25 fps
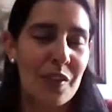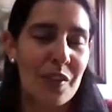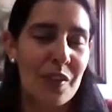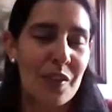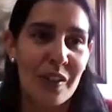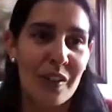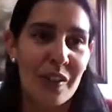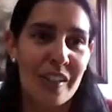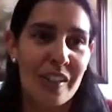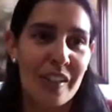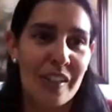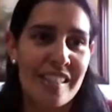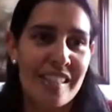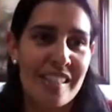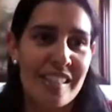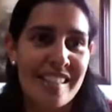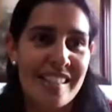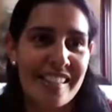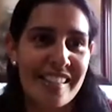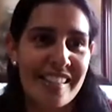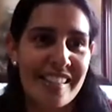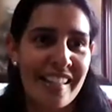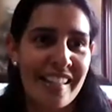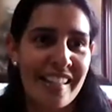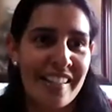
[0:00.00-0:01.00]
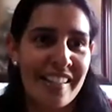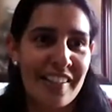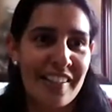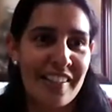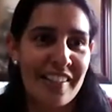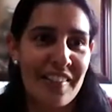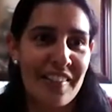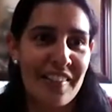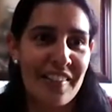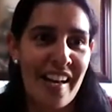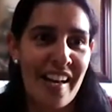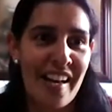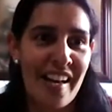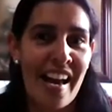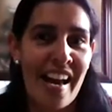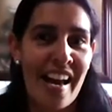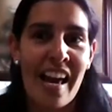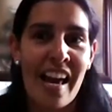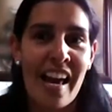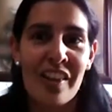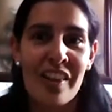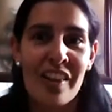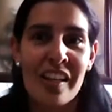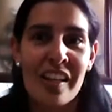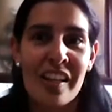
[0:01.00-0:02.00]
So it's,
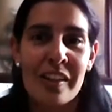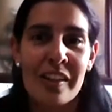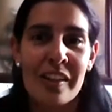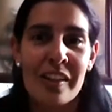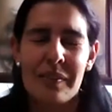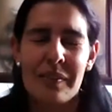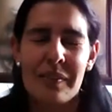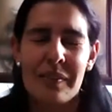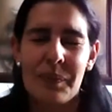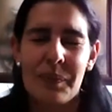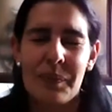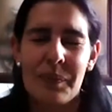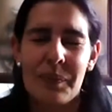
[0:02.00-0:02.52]
I think